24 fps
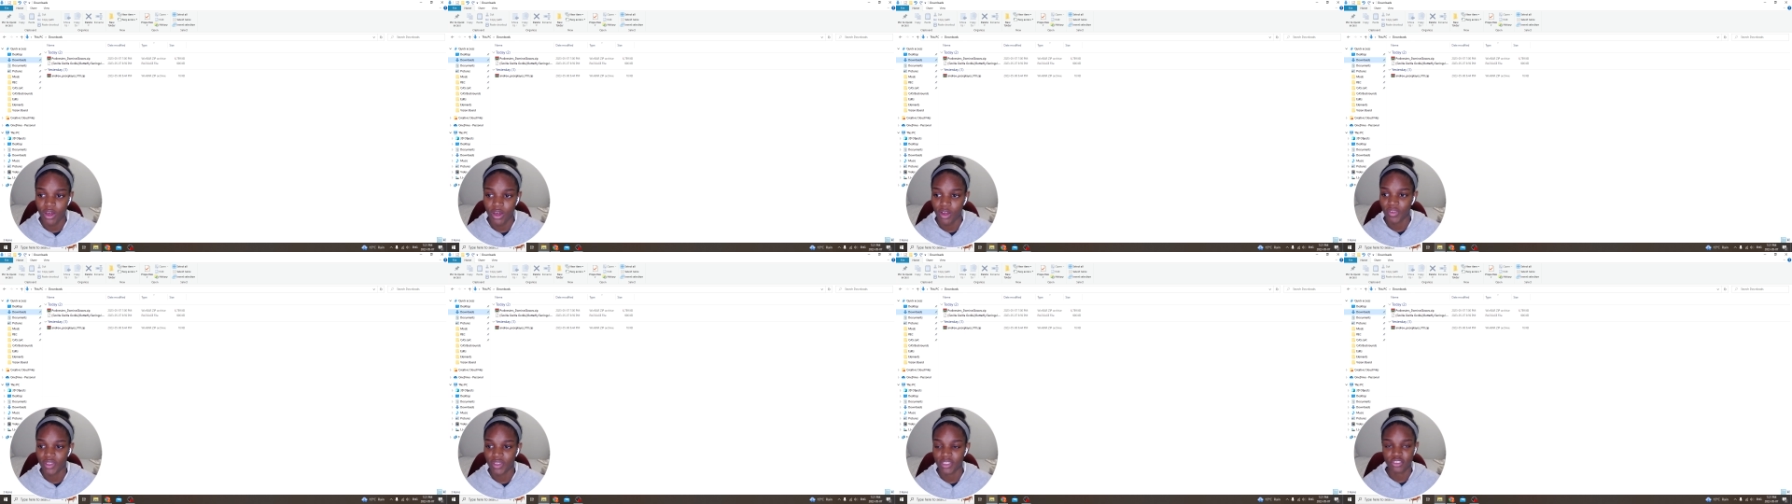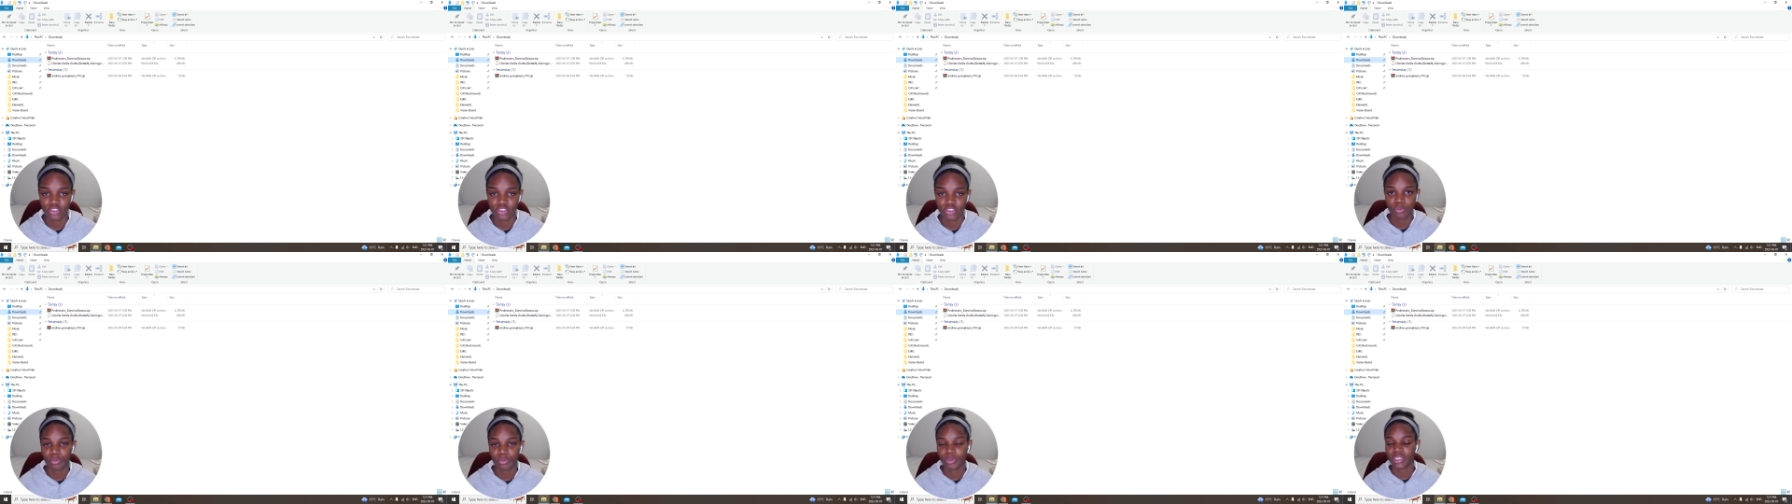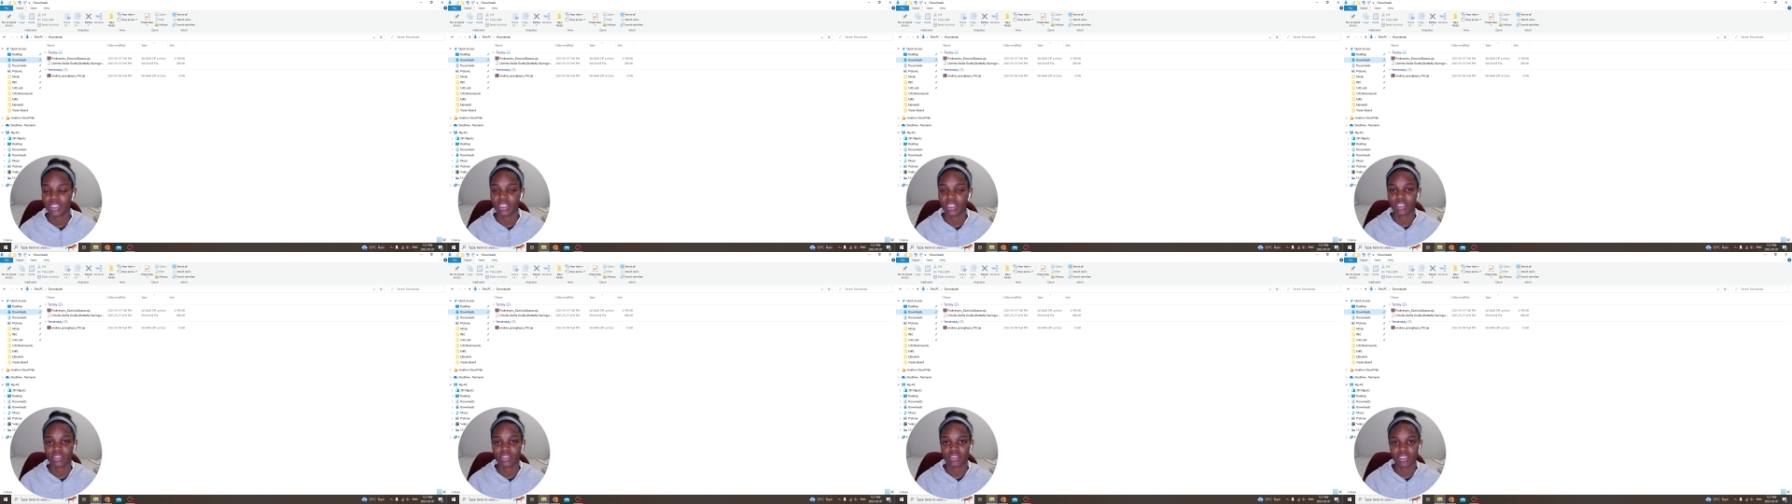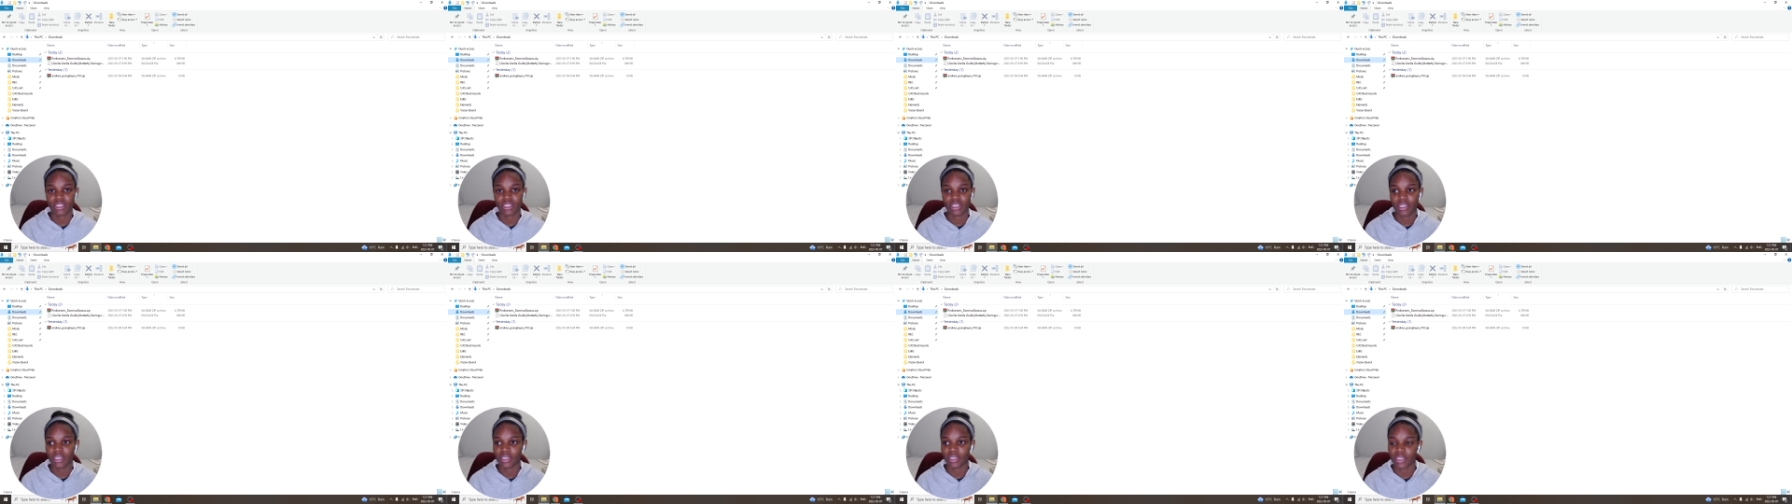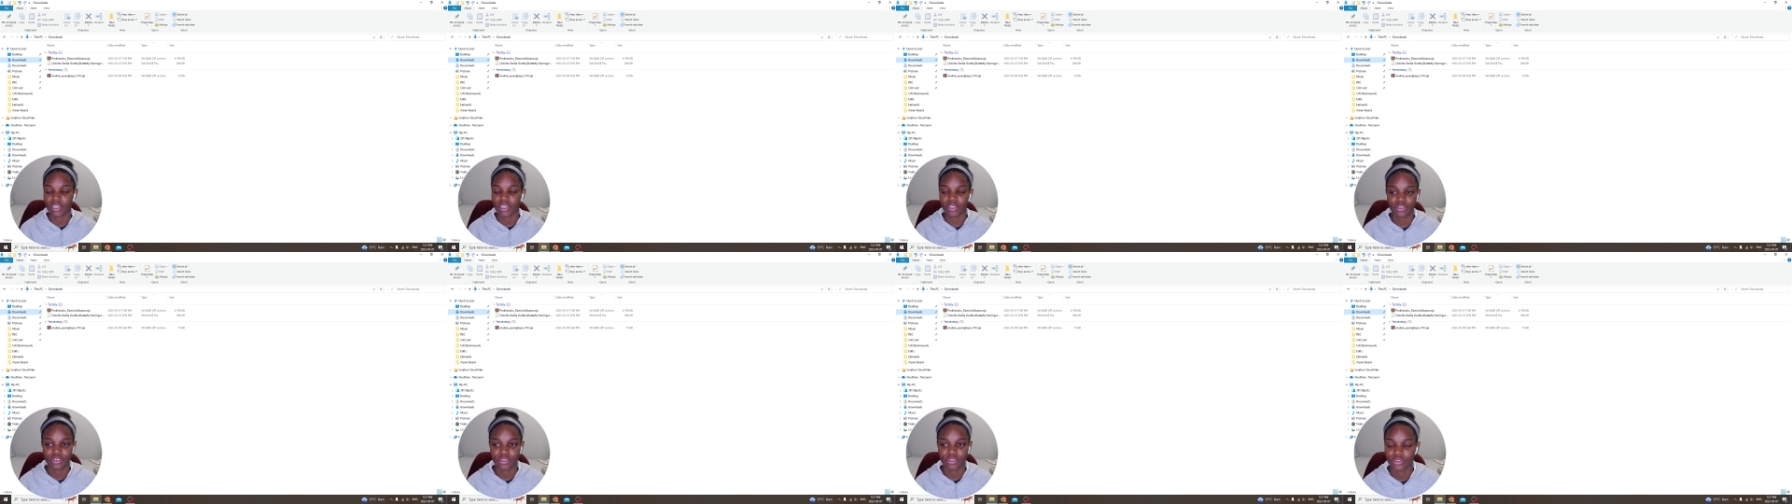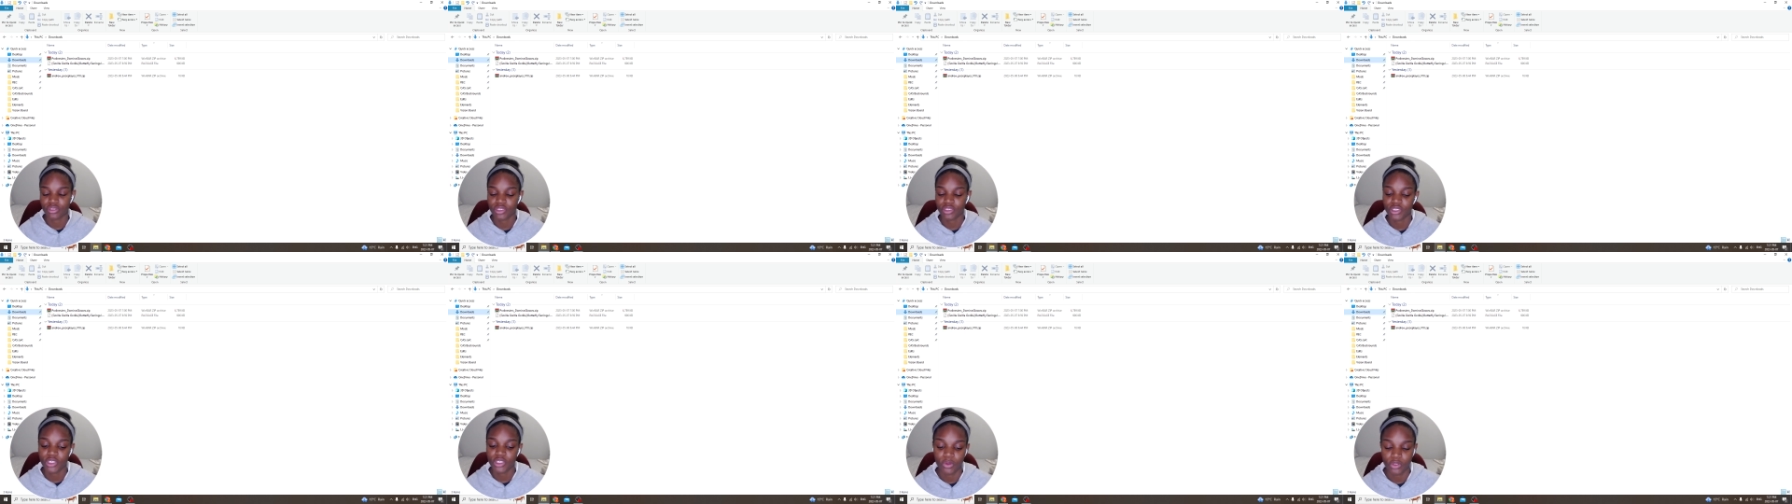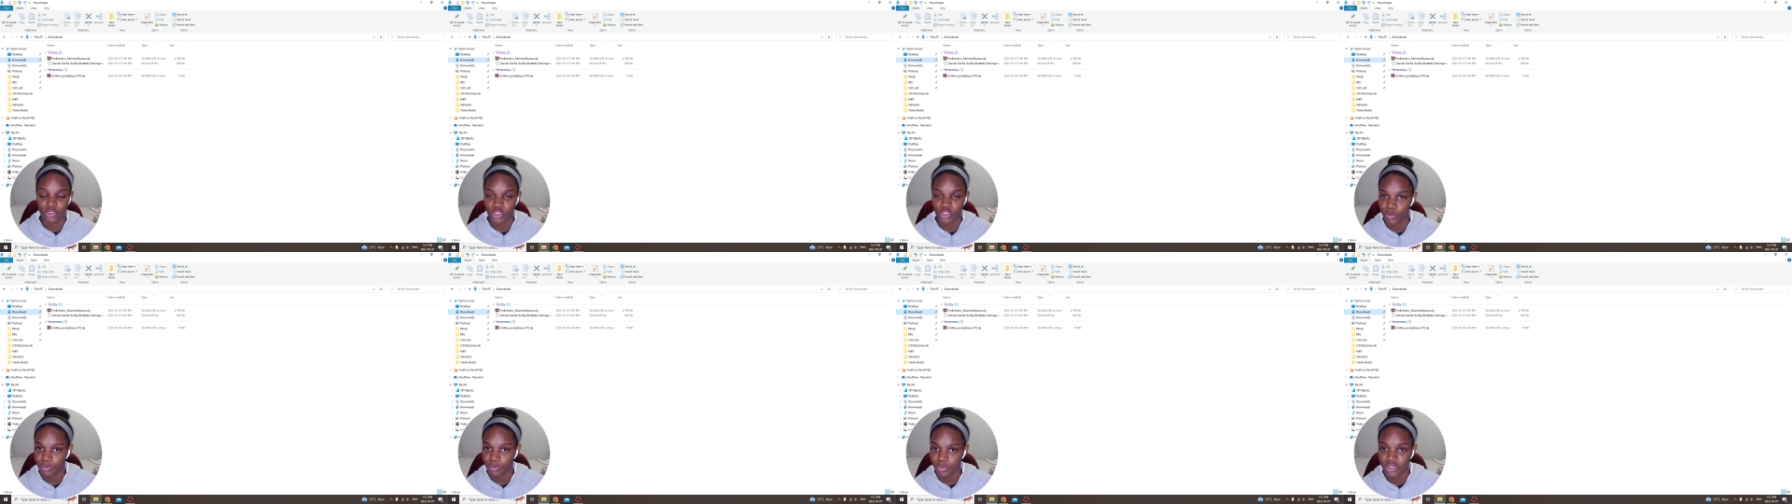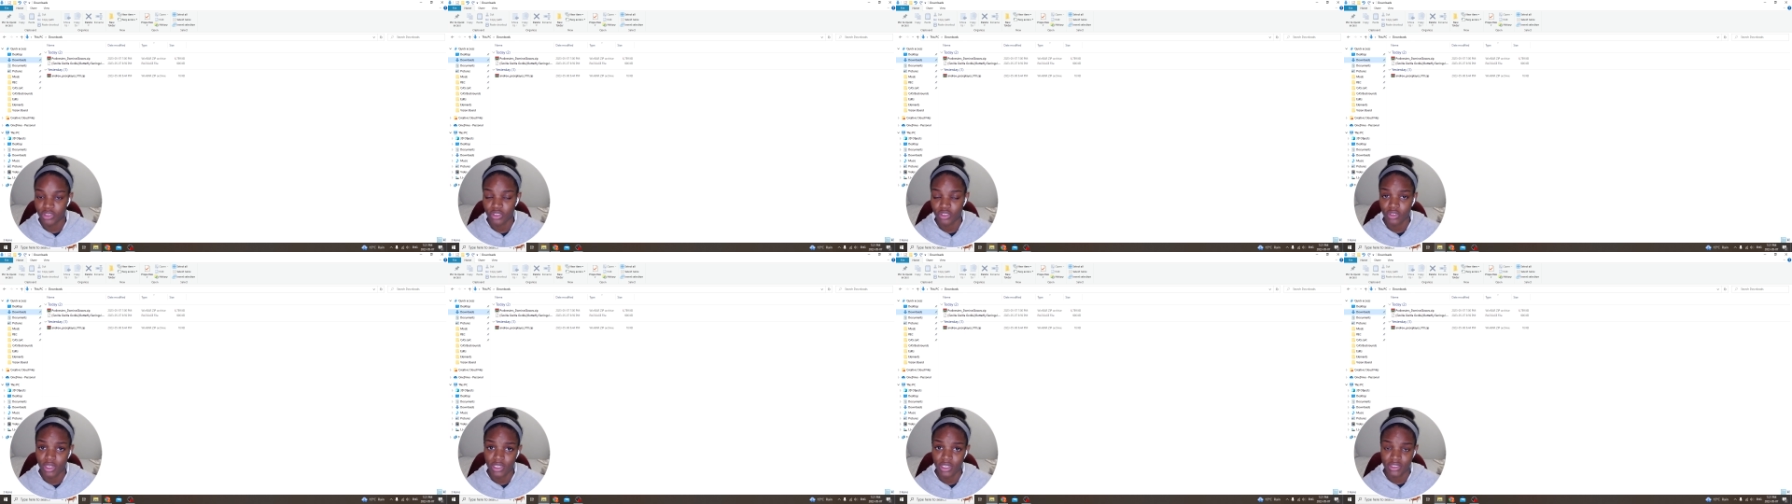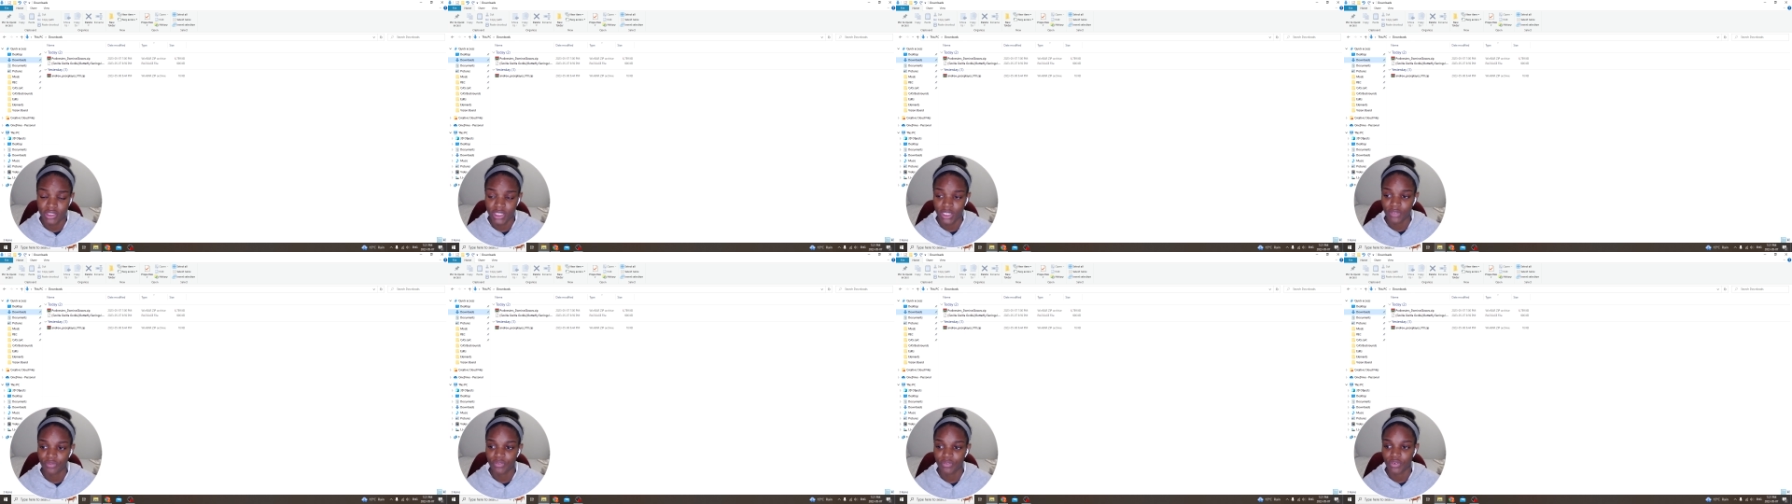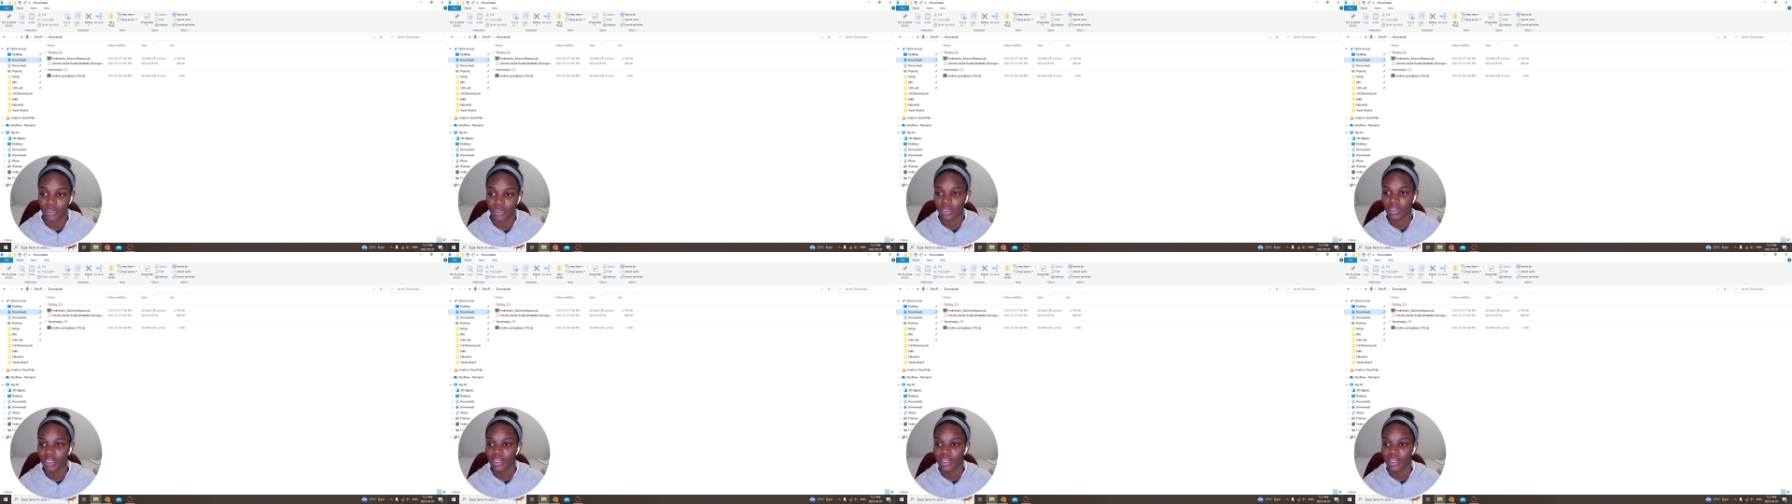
that's super easy, and there's it's a lot safer